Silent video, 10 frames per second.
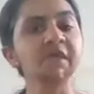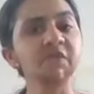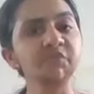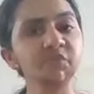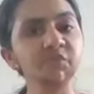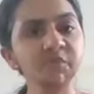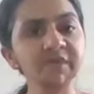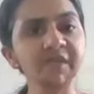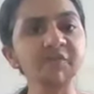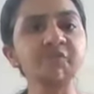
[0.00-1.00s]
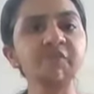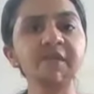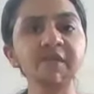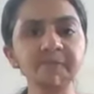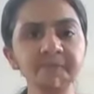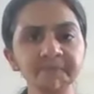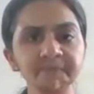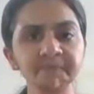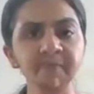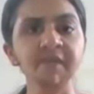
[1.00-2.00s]
If you do it every day,
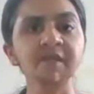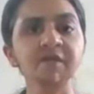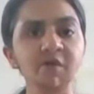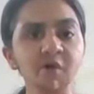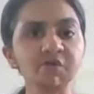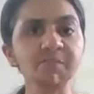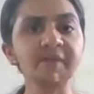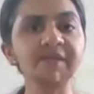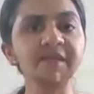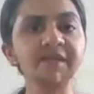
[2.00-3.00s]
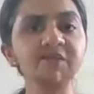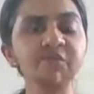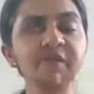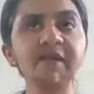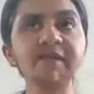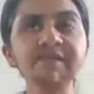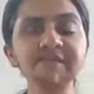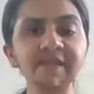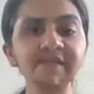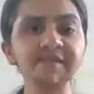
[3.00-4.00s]
automatically you will
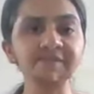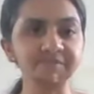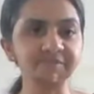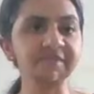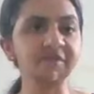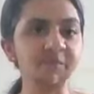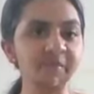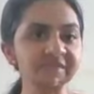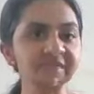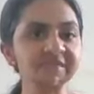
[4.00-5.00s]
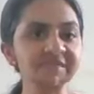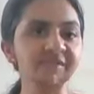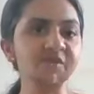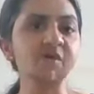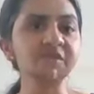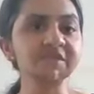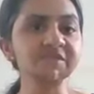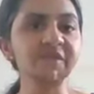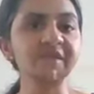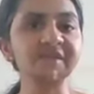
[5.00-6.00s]
understand the muscles and the
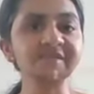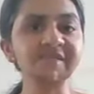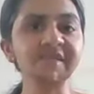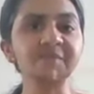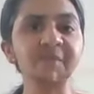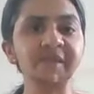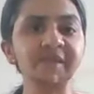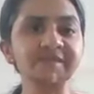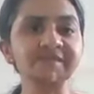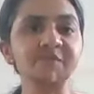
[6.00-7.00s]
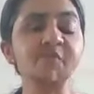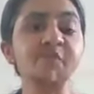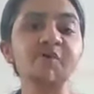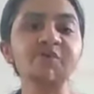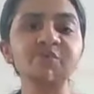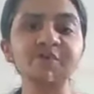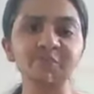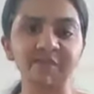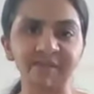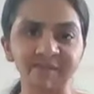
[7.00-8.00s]
organs will understand the mechanism of what you are
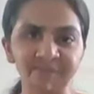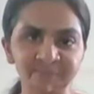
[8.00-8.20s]
doing.